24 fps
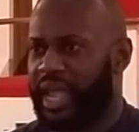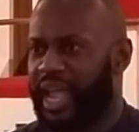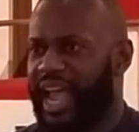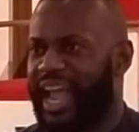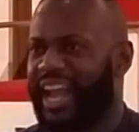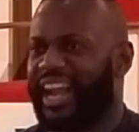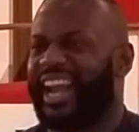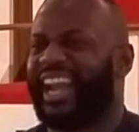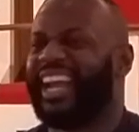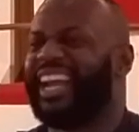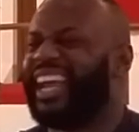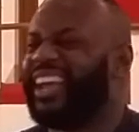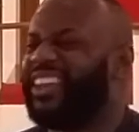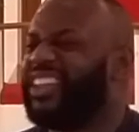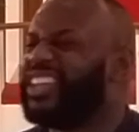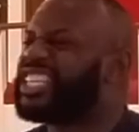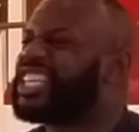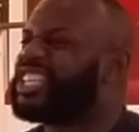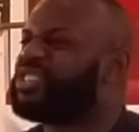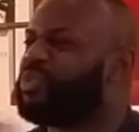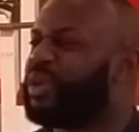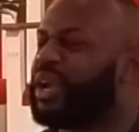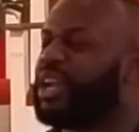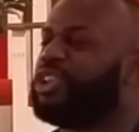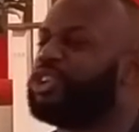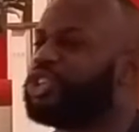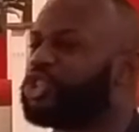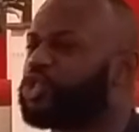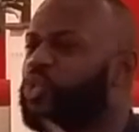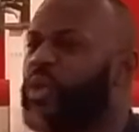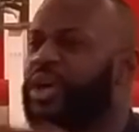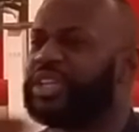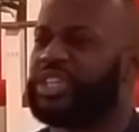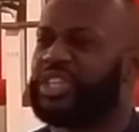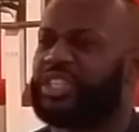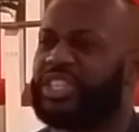and this is one of those
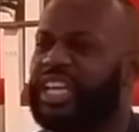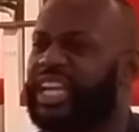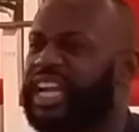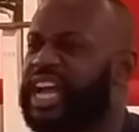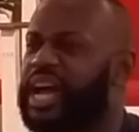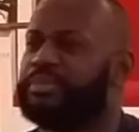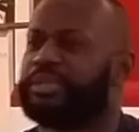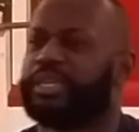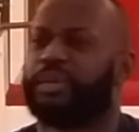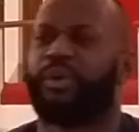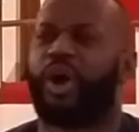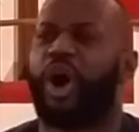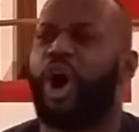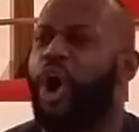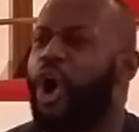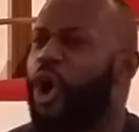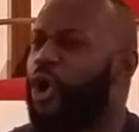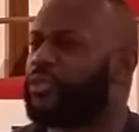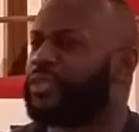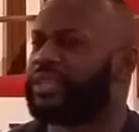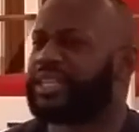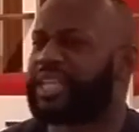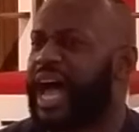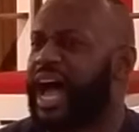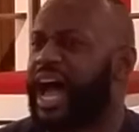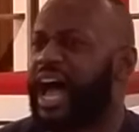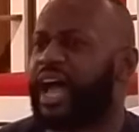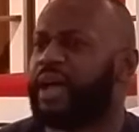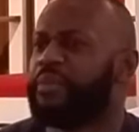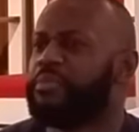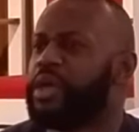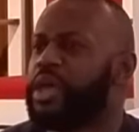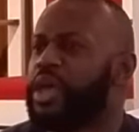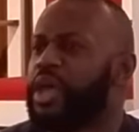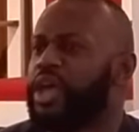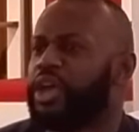questions that comes up all the
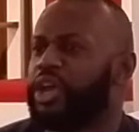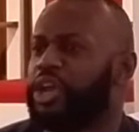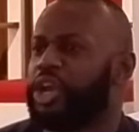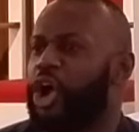time,